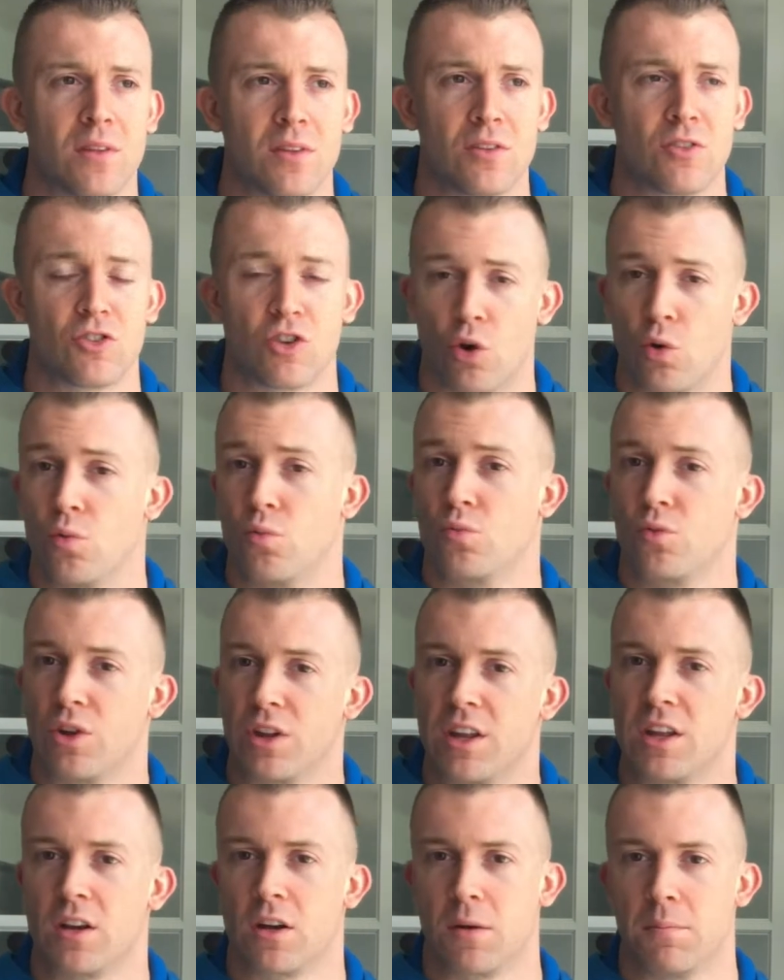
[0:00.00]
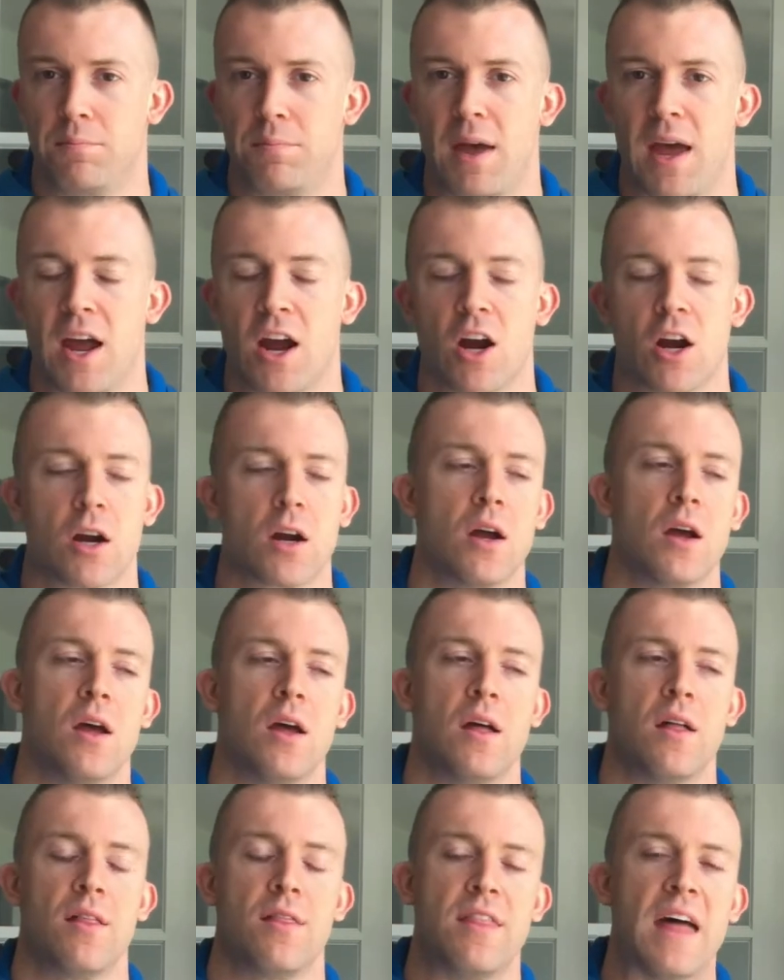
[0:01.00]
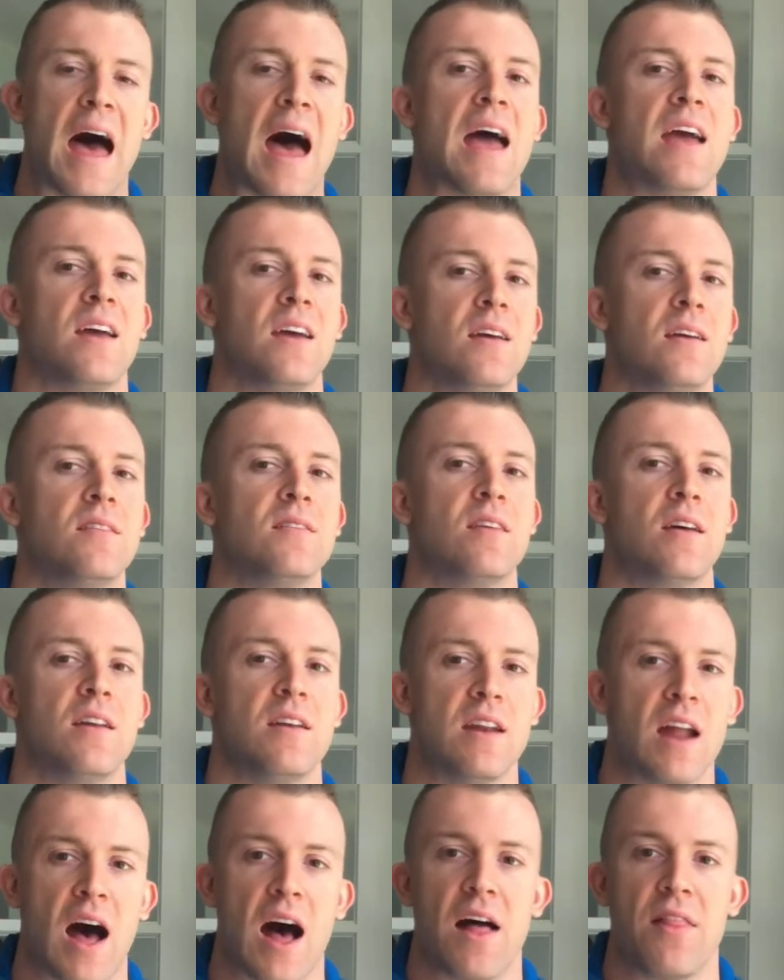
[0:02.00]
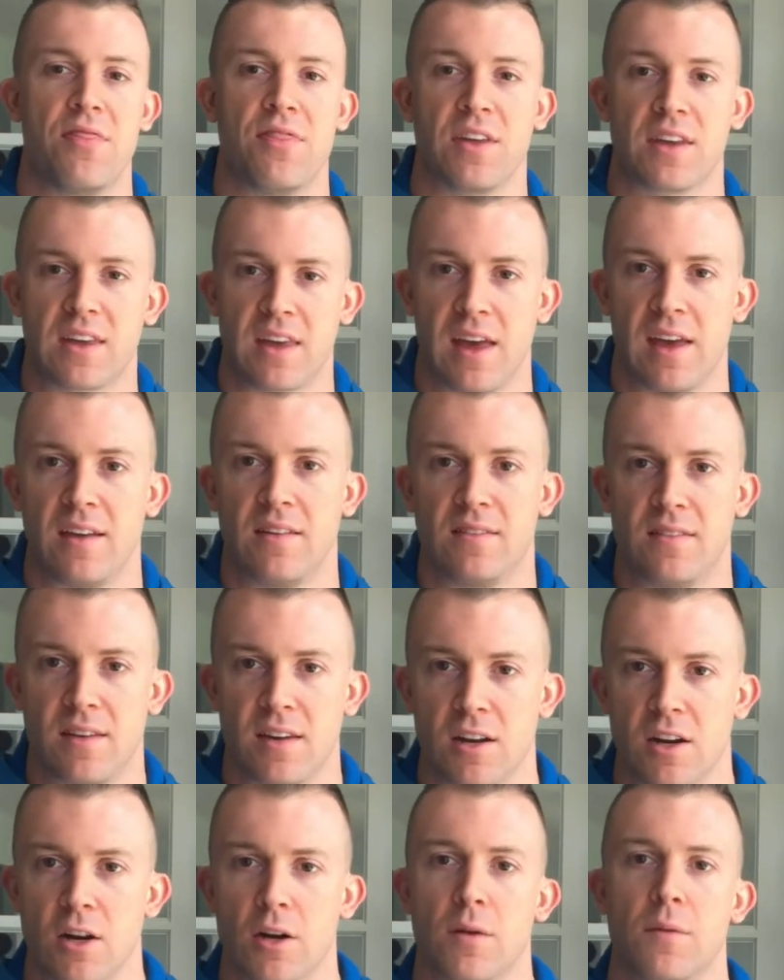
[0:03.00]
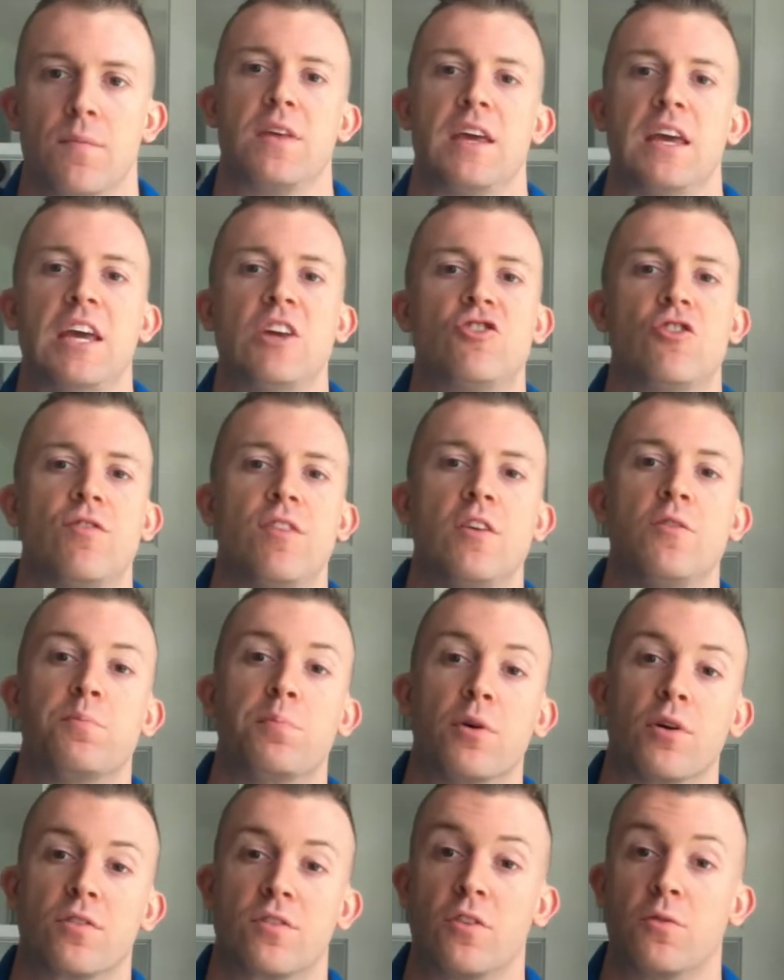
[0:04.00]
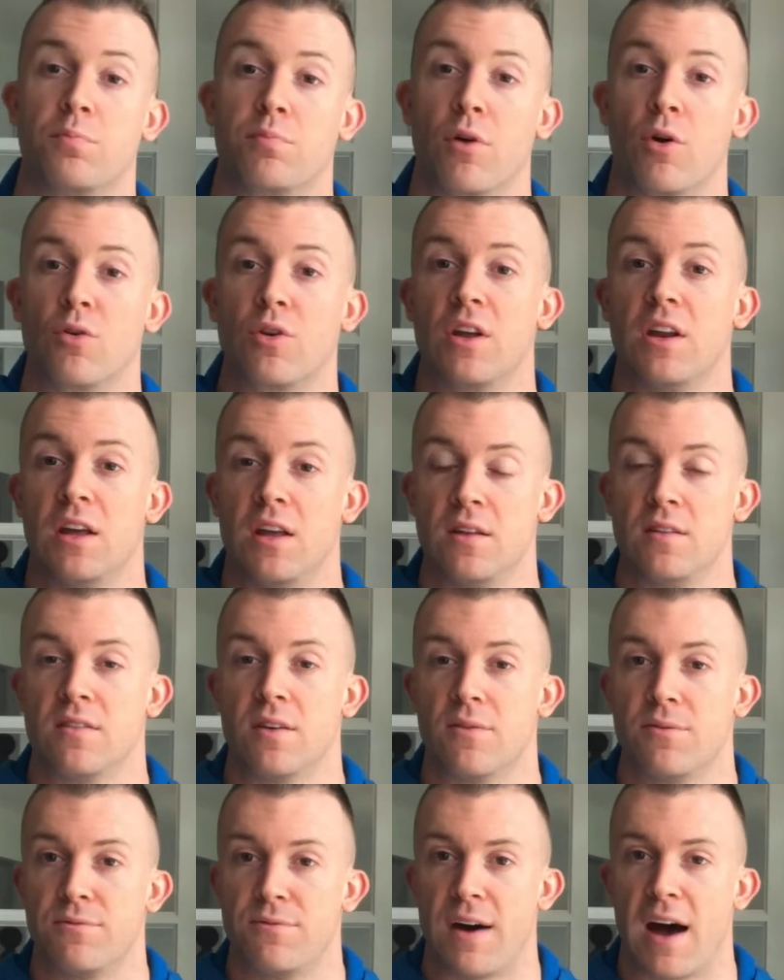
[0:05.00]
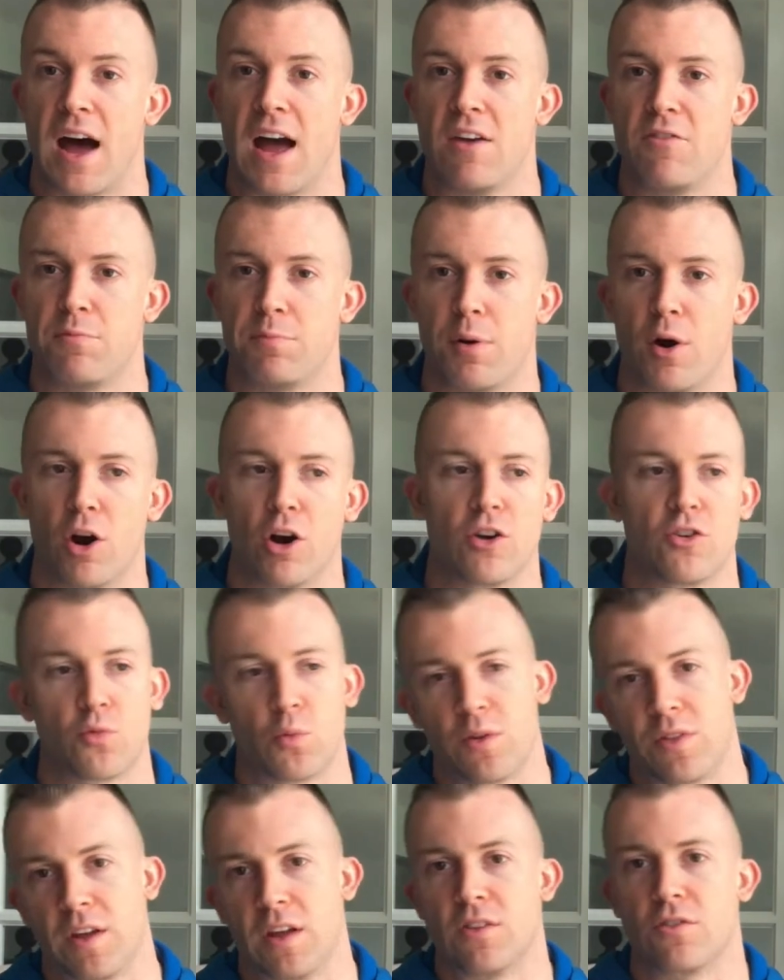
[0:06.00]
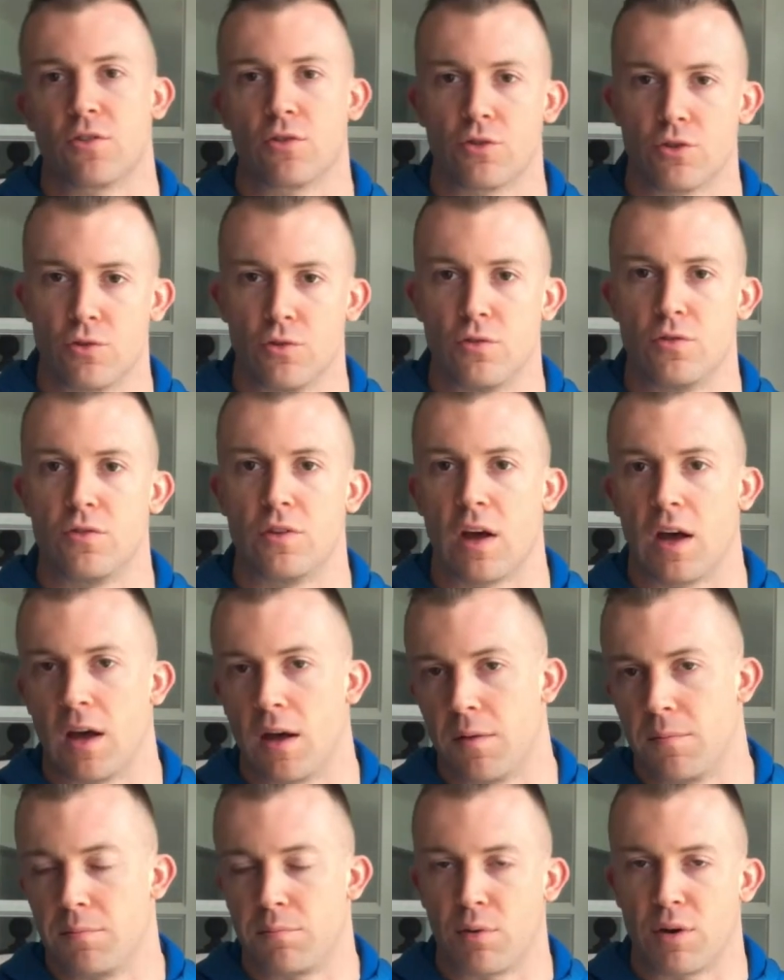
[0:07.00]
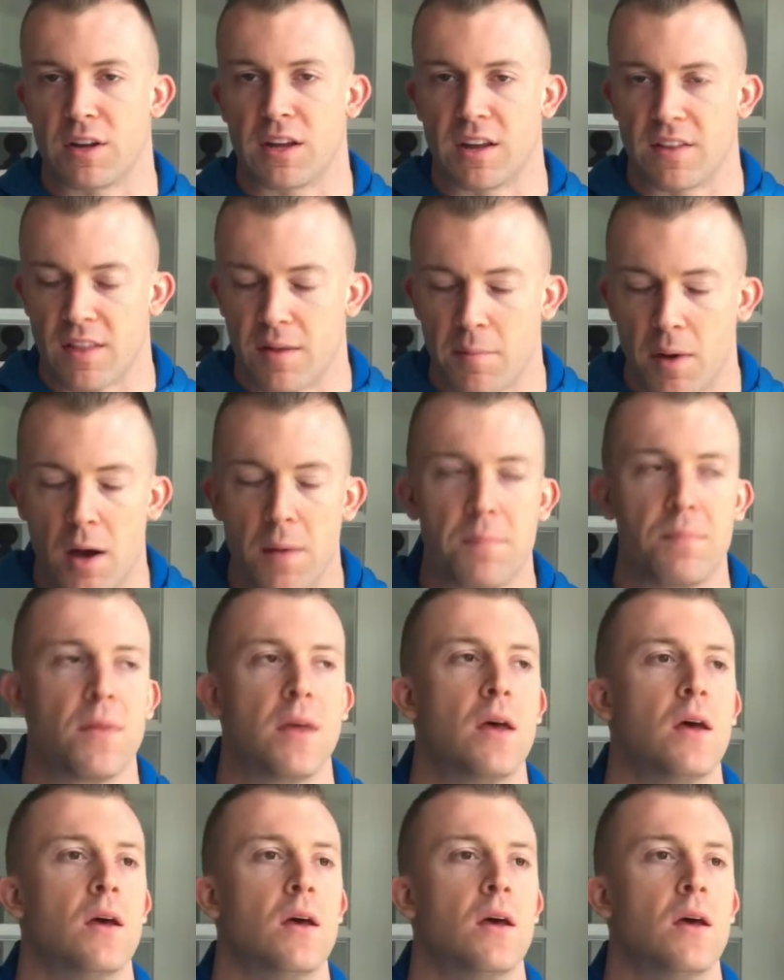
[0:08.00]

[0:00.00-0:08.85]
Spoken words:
don't really compare. That is not the case here. Each of these books is broken into 5 parts with interludes breaking them up.